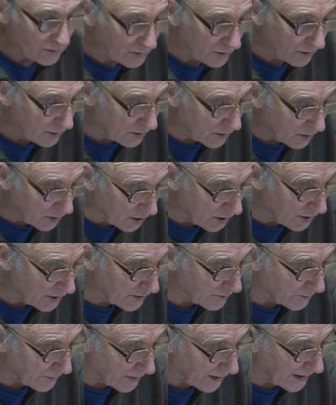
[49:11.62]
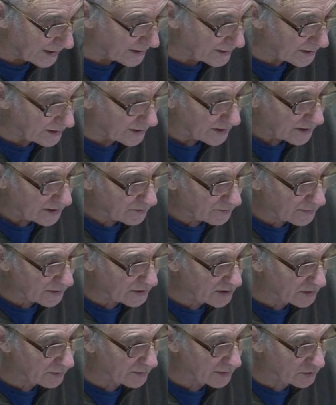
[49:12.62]
So le is mind. Uh, eh?
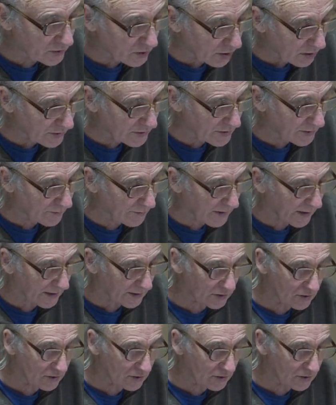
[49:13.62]
Michiwa chok zimba